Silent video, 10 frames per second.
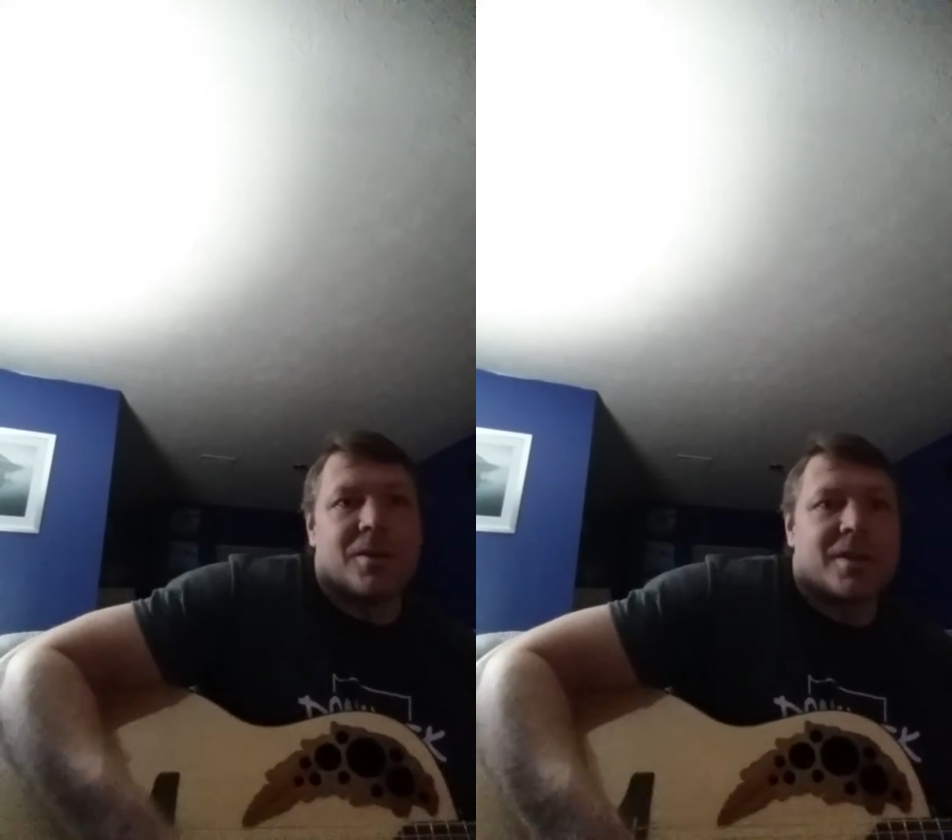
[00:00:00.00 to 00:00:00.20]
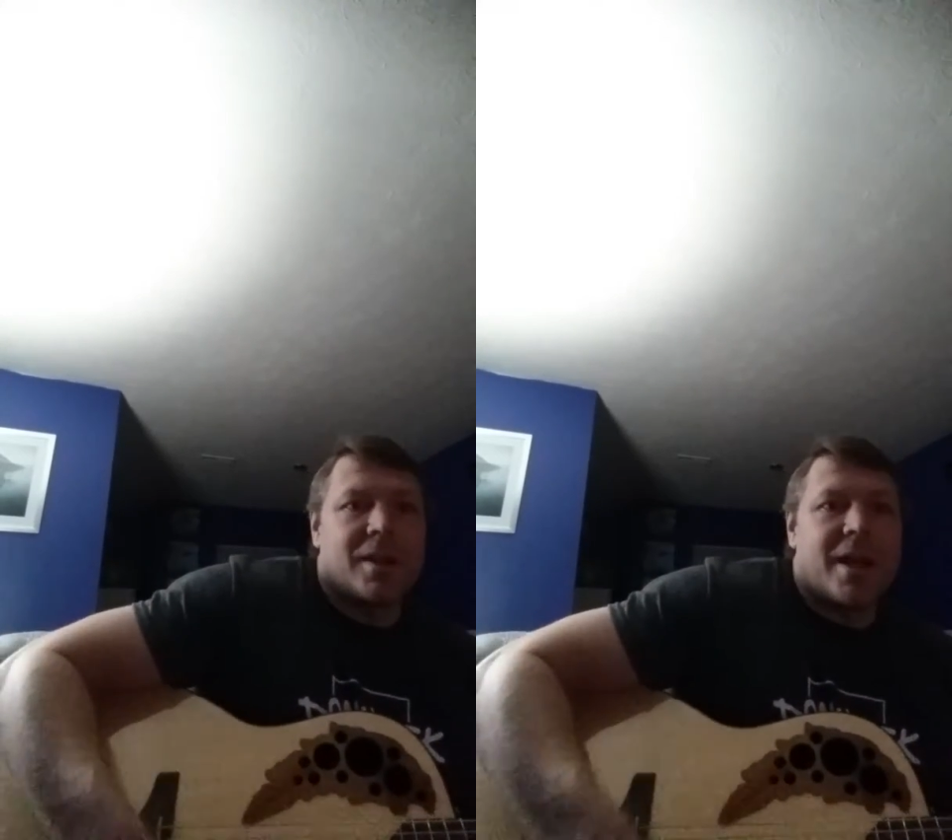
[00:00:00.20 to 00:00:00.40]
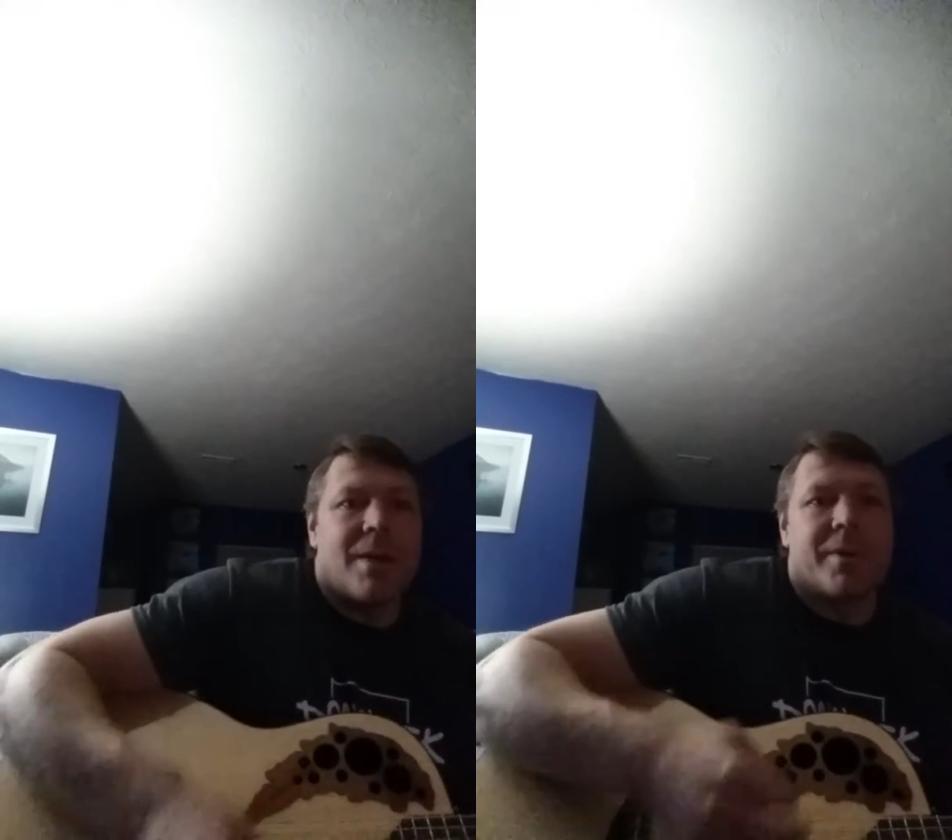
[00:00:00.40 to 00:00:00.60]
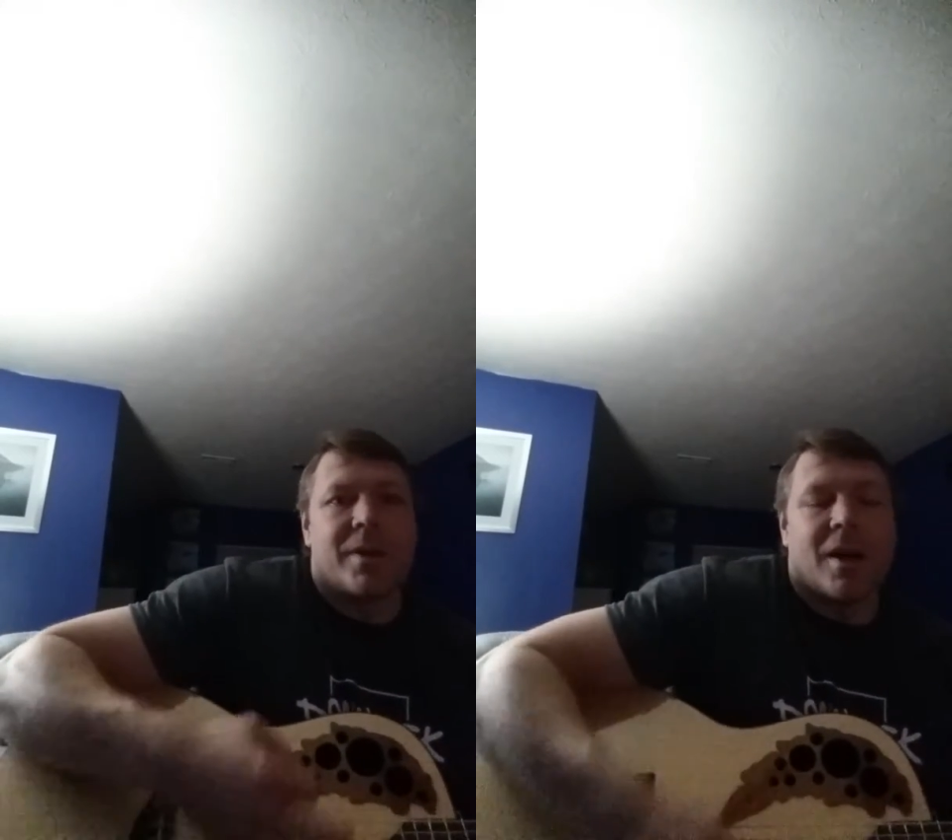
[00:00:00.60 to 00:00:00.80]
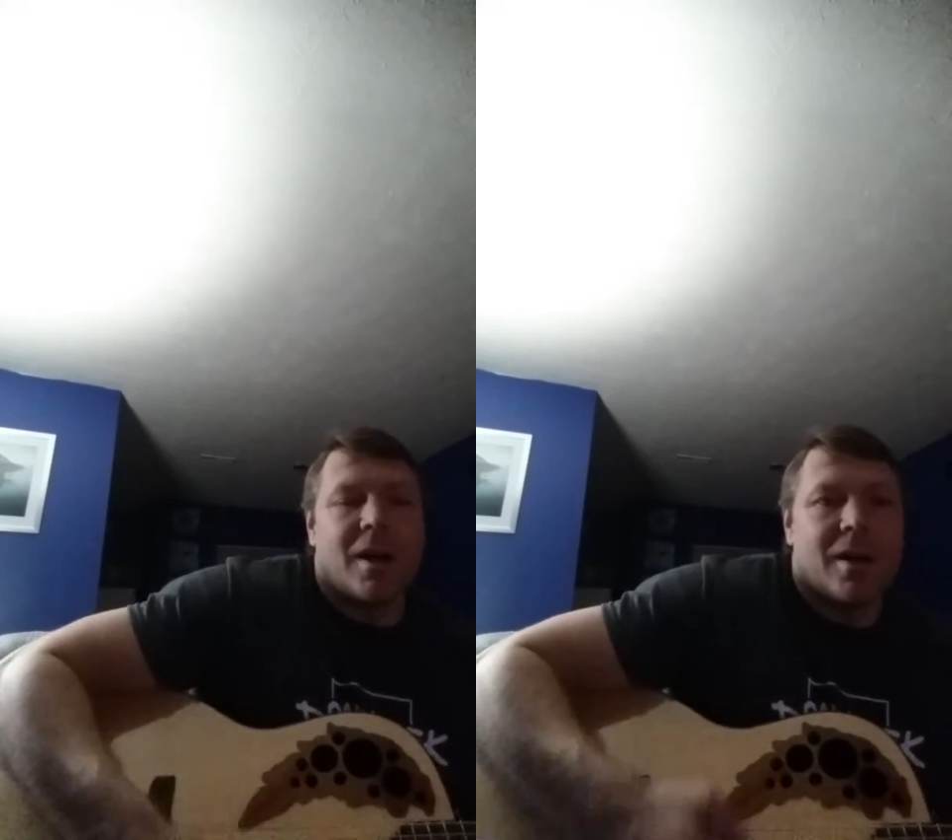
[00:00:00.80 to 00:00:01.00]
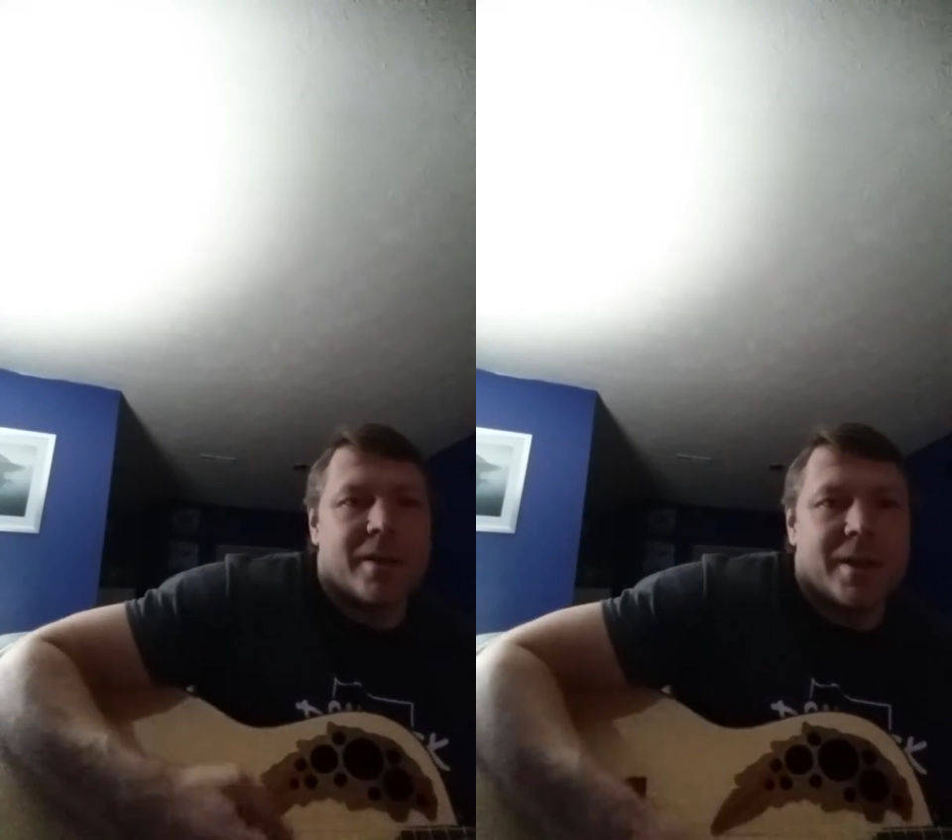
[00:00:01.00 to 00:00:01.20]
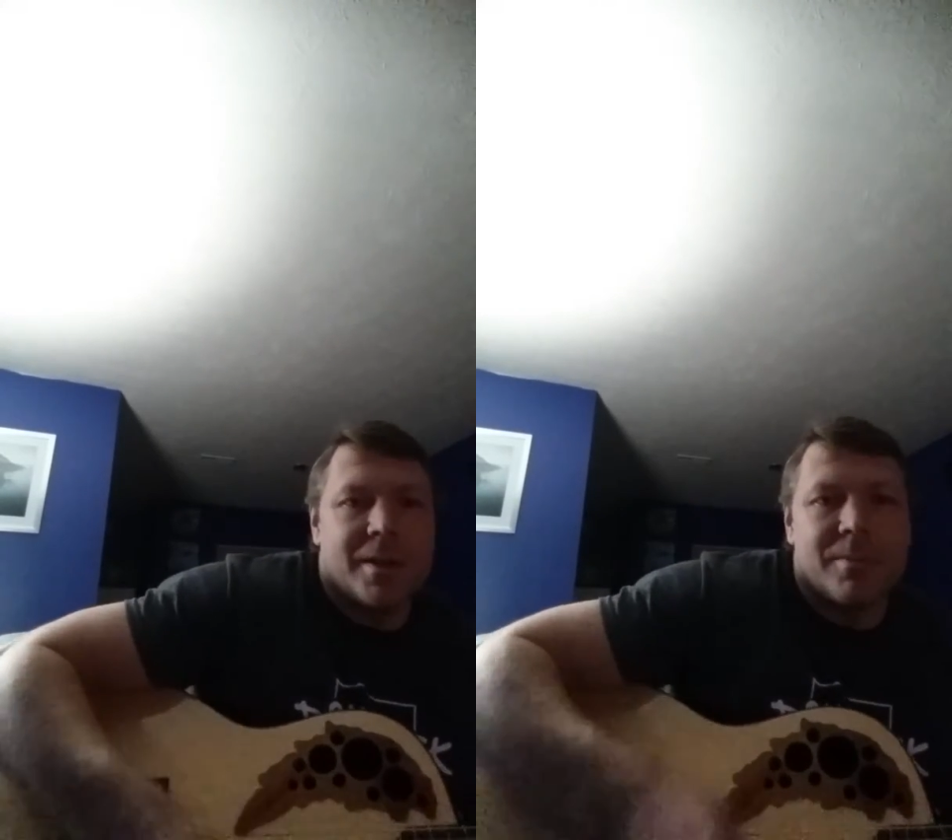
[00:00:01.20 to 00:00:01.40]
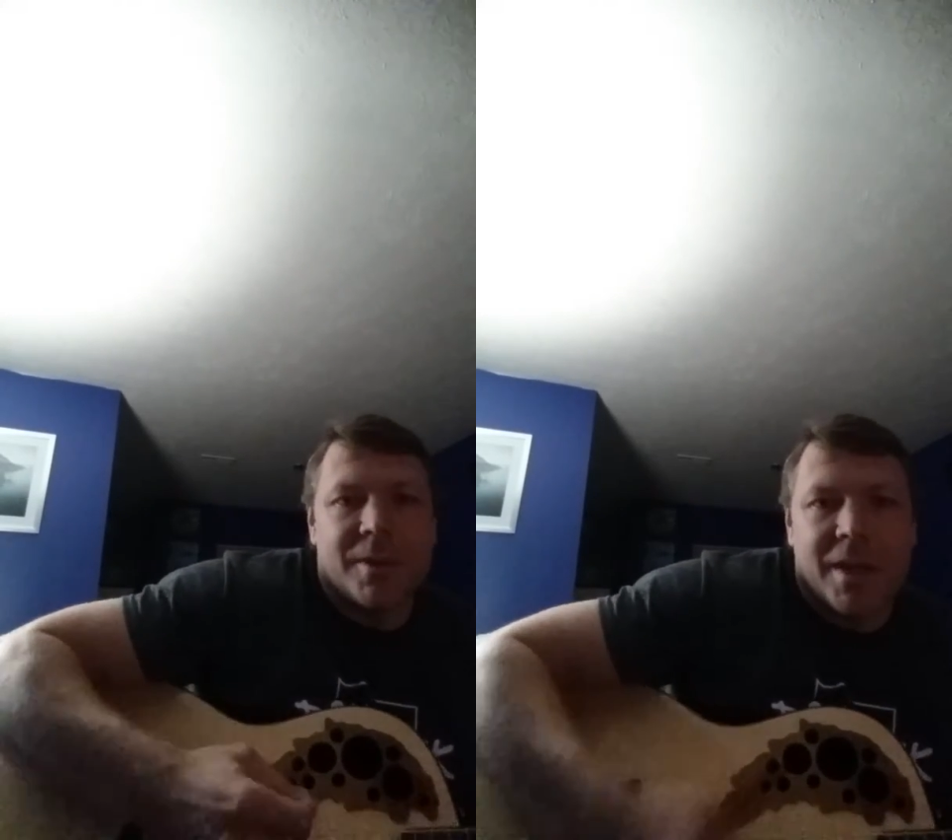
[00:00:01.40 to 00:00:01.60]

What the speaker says: used to laugh and call him